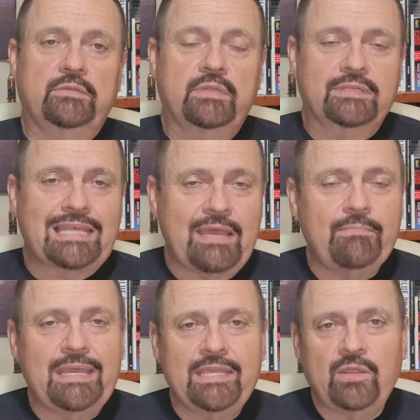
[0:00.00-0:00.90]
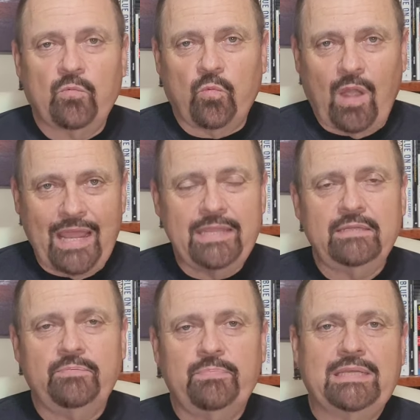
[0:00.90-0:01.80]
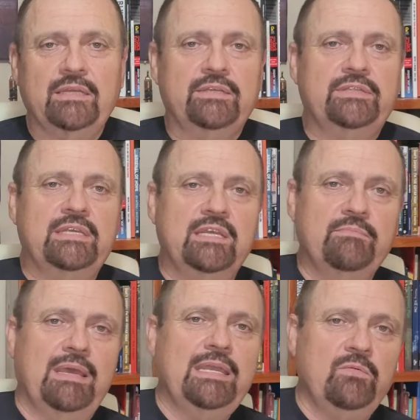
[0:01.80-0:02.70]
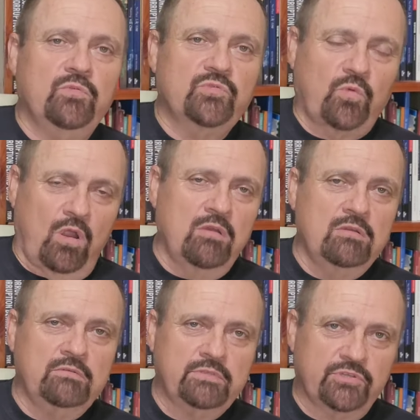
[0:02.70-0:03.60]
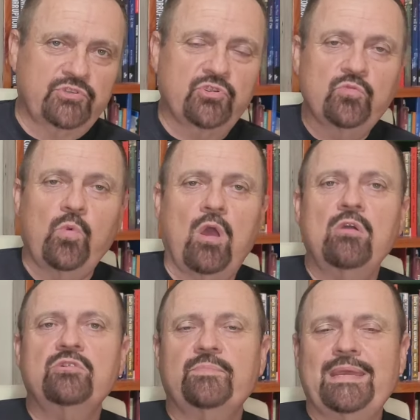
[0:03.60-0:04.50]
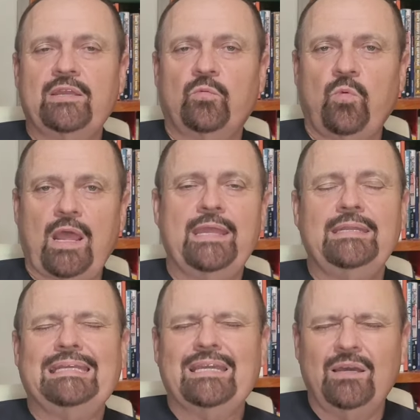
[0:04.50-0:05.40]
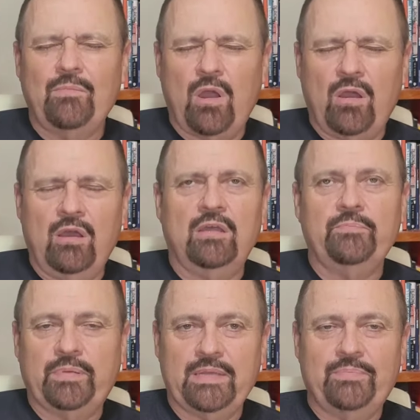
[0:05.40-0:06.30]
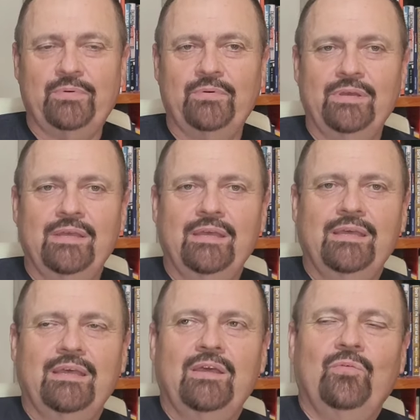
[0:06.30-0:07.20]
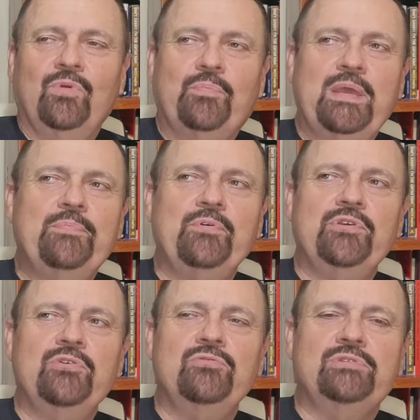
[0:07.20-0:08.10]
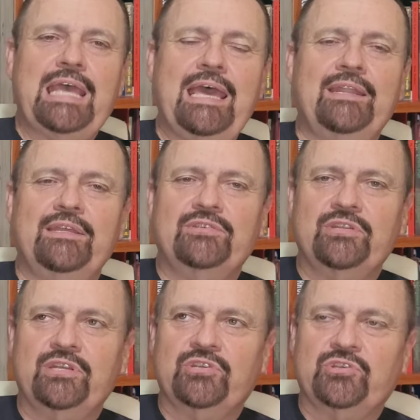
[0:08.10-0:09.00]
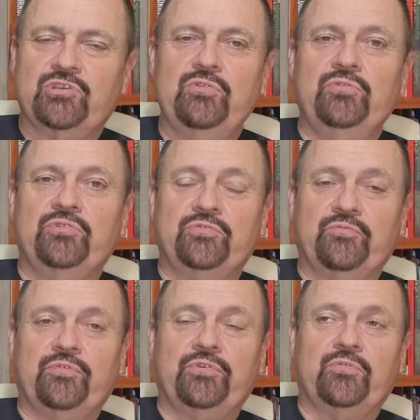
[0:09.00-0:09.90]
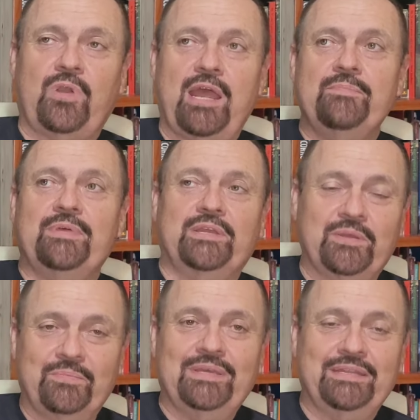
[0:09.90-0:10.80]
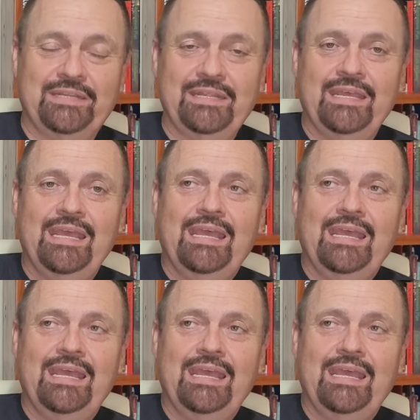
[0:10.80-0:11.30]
Does that make it right because the inmate was wrong? Does two wrongs make a right? Come on, people. When people use that as an excuse for the crime they committed,